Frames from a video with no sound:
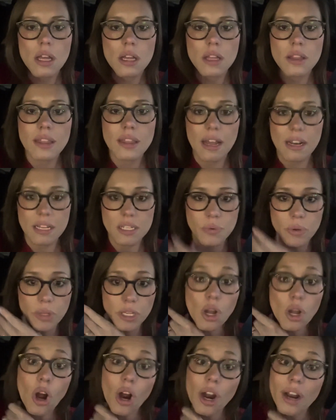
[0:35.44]
that is
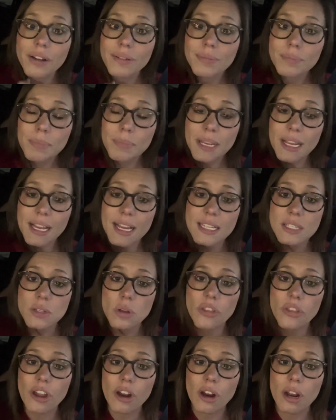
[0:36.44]
really hard because
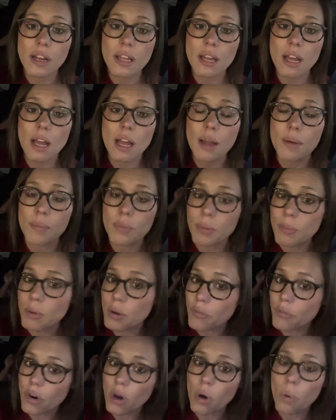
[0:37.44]
they're gonna um,
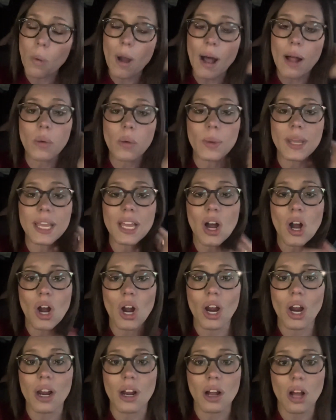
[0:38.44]
remove her while we
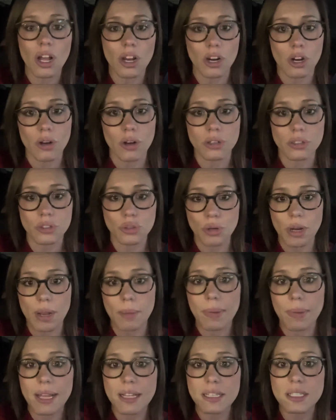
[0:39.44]
are on our
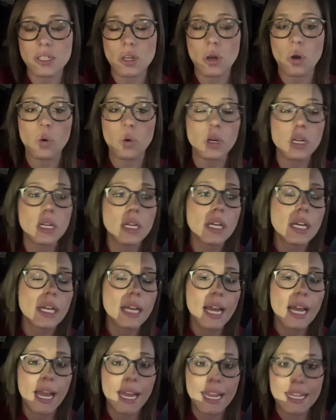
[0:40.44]
trip. And so
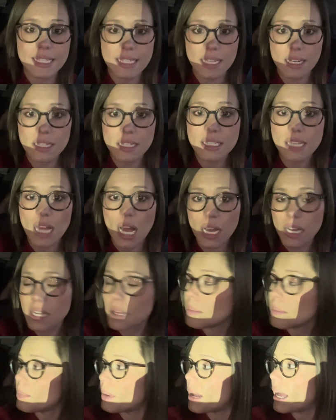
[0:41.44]
it's gonna suck.
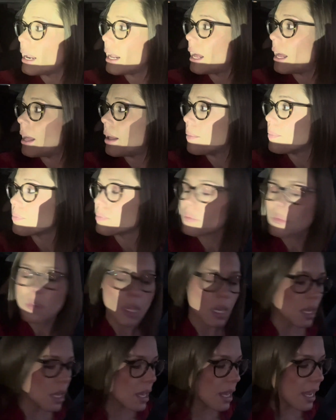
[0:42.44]
But um,
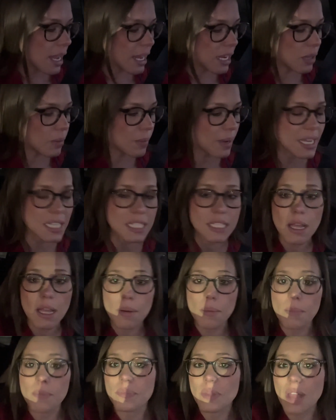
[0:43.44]
anyways,
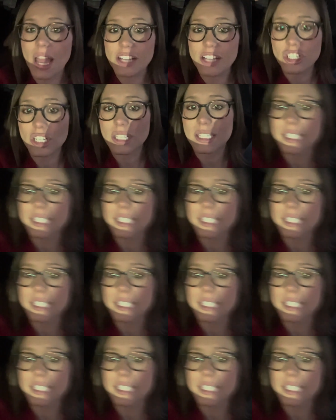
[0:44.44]
I just